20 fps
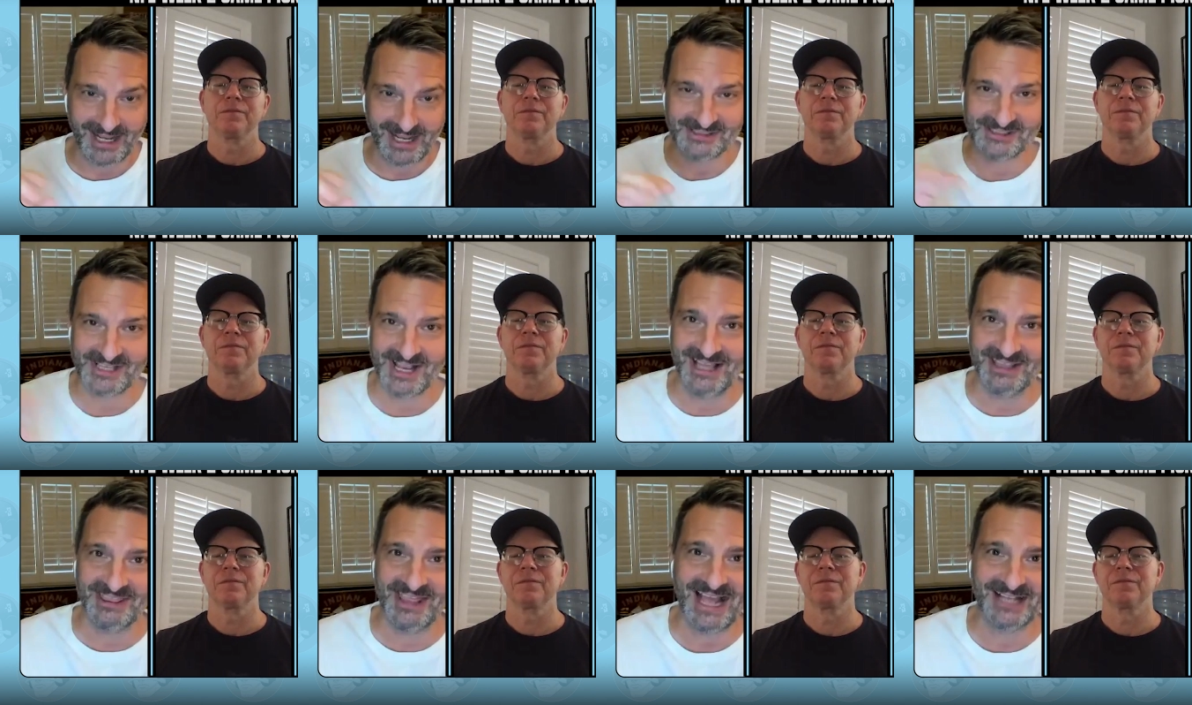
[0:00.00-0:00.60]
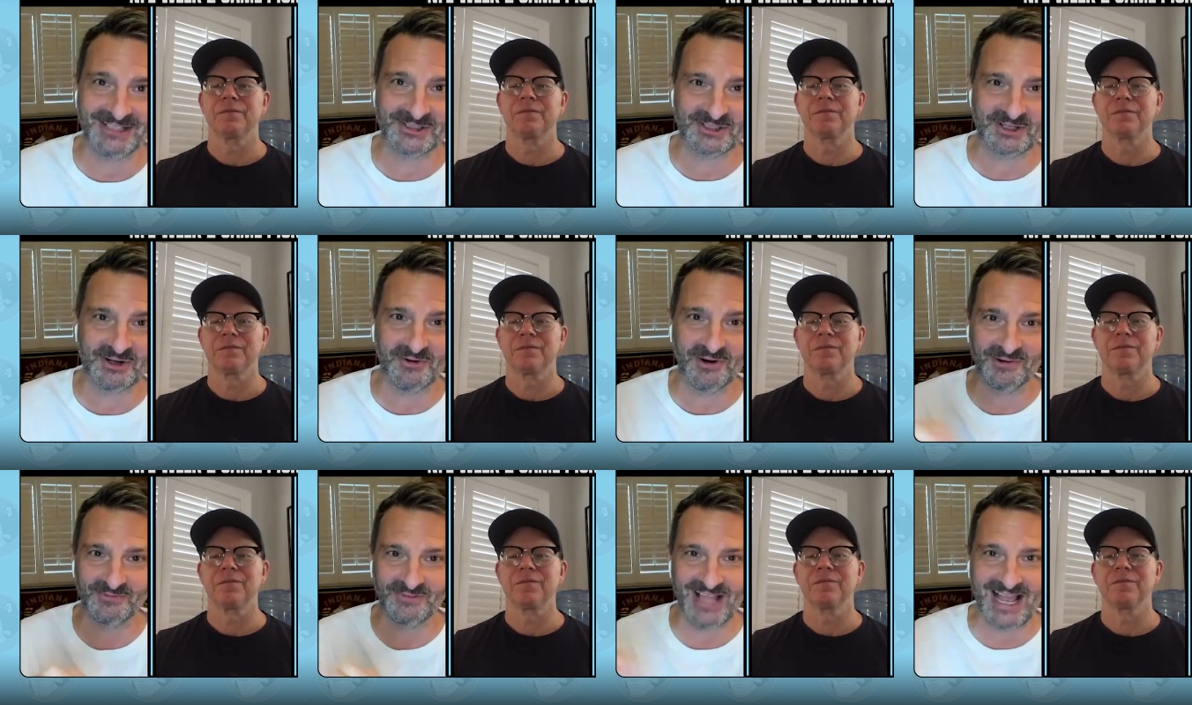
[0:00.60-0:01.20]
Speaker 1: I saw that
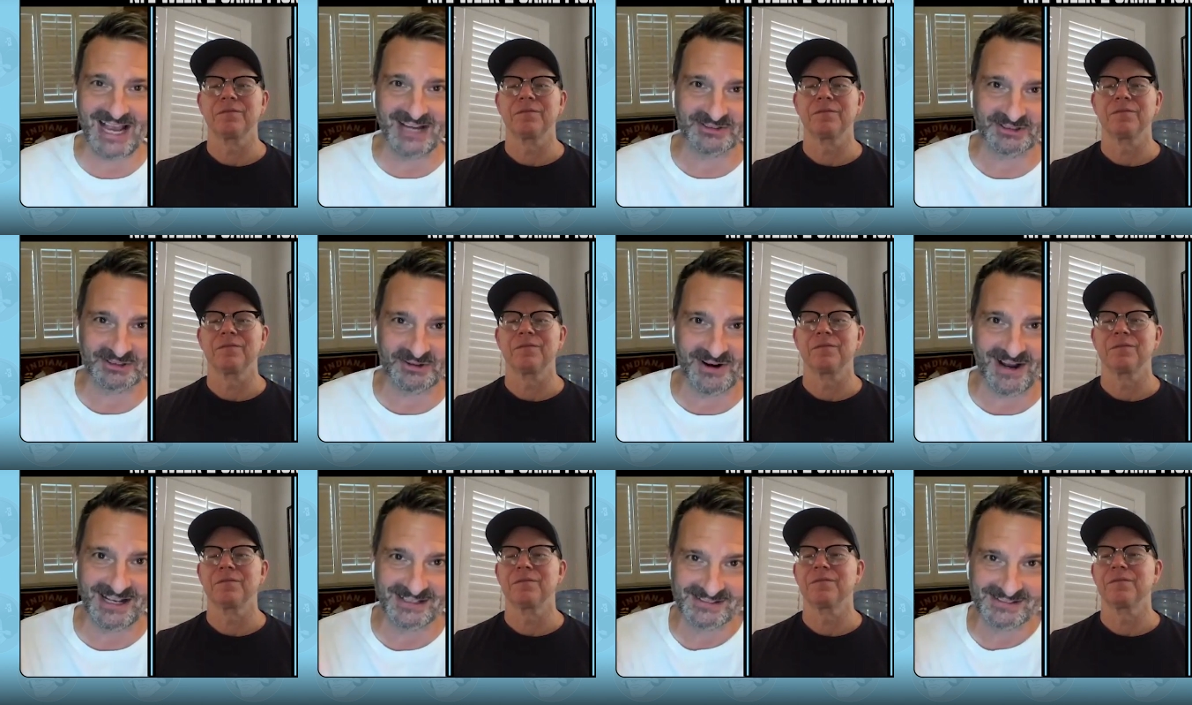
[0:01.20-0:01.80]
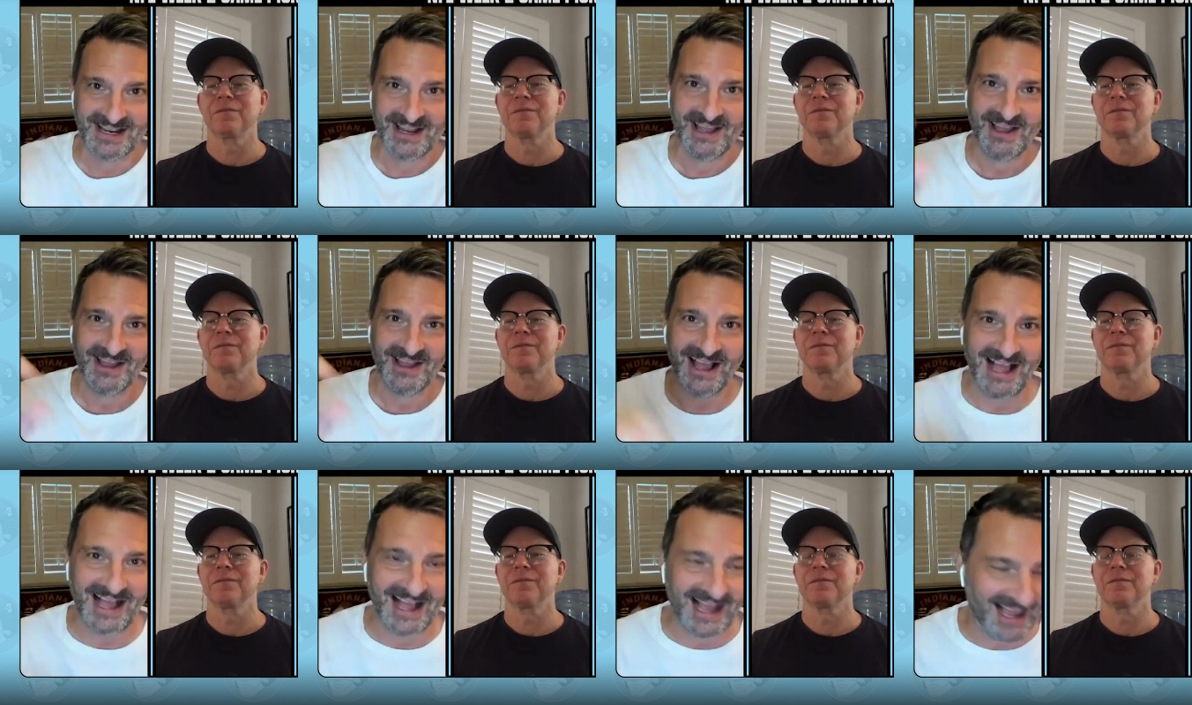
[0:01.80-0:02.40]
score flash across,
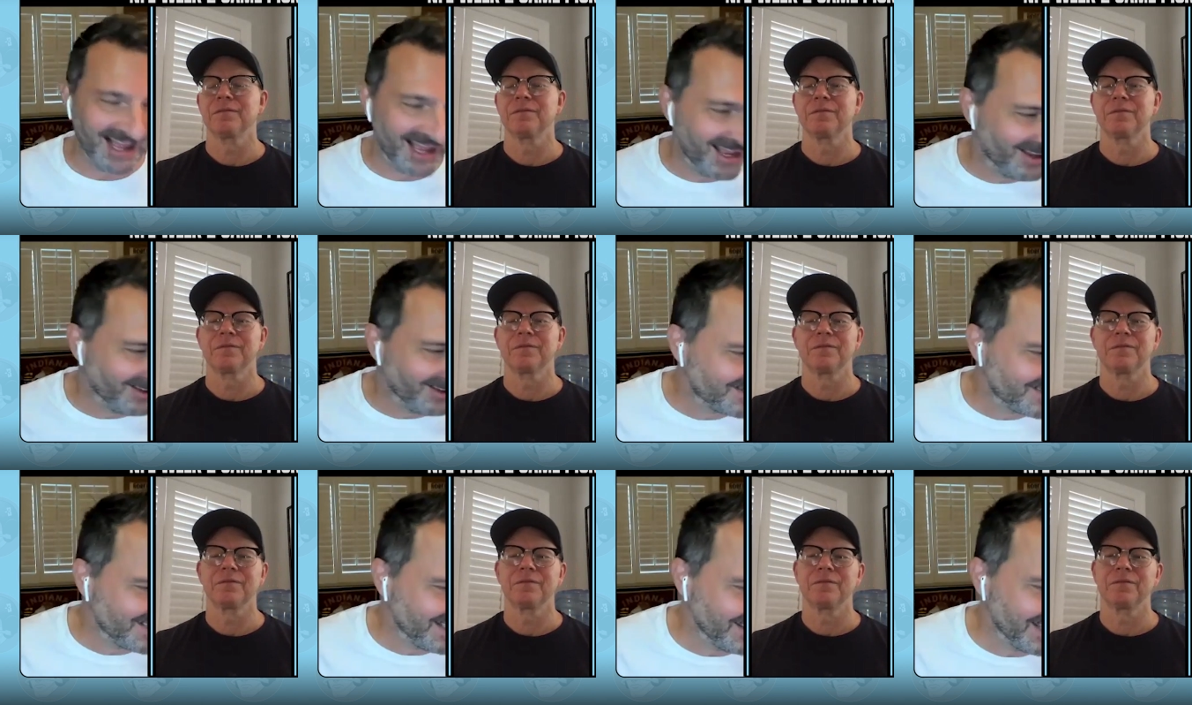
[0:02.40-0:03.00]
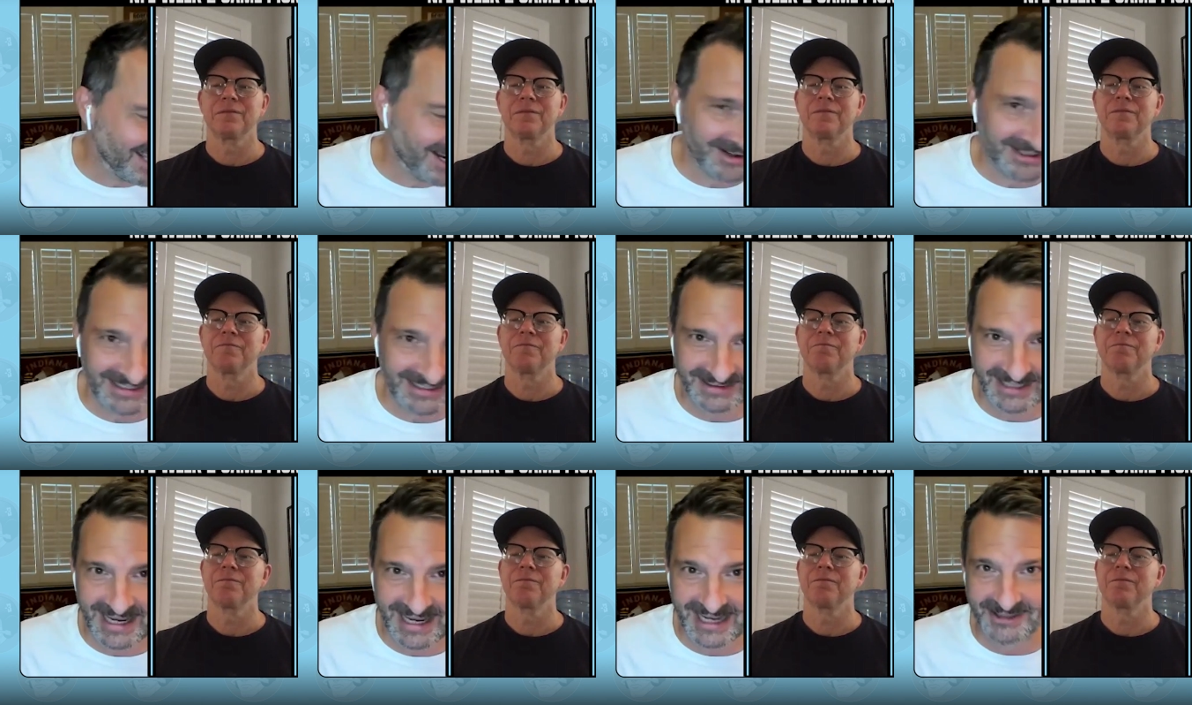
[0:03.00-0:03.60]
uh, sitting there in
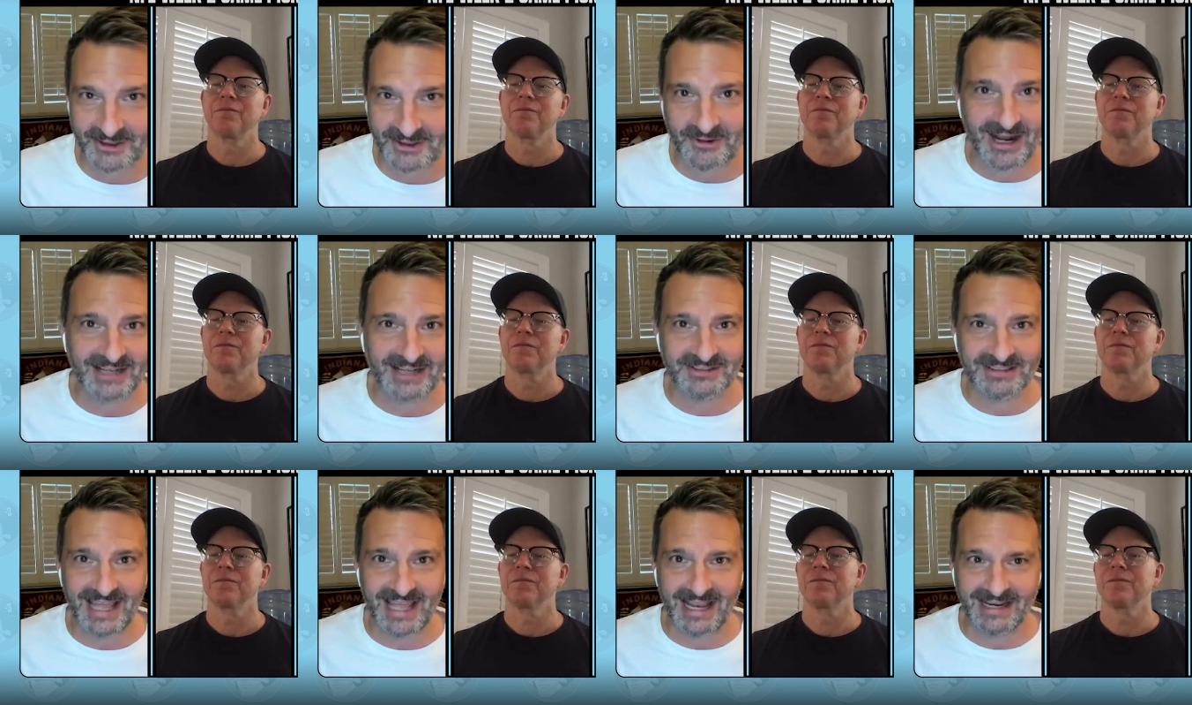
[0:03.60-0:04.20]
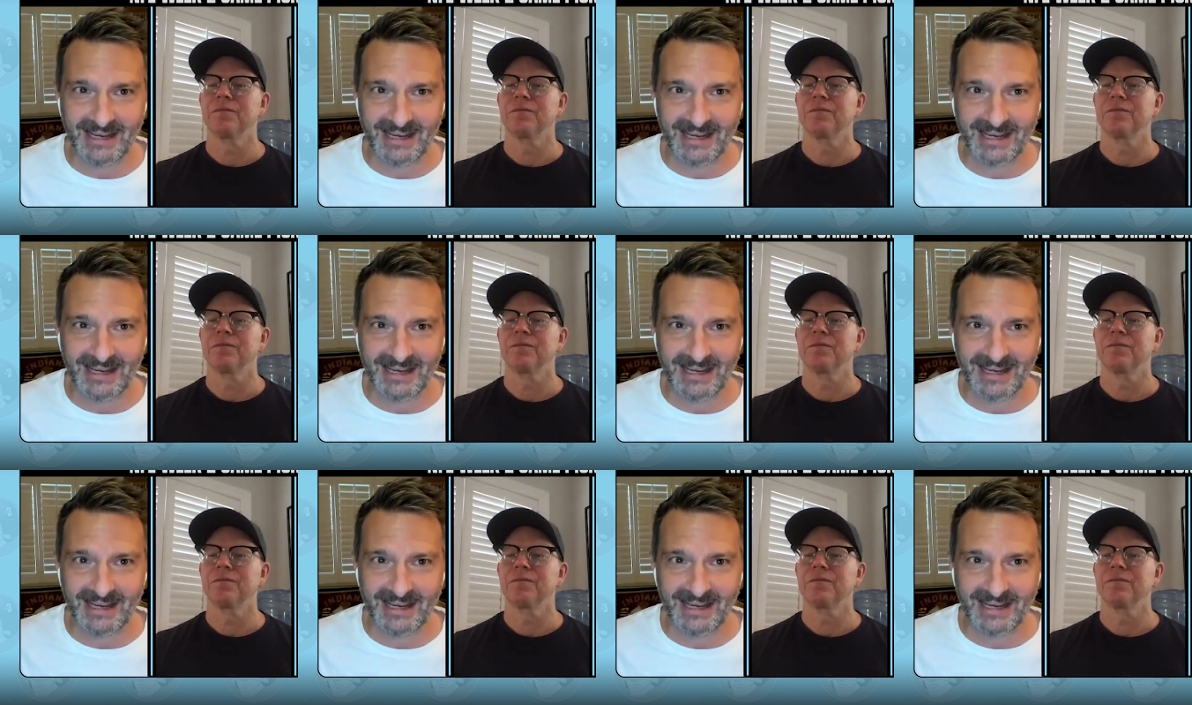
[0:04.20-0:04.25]
Atlanta watching that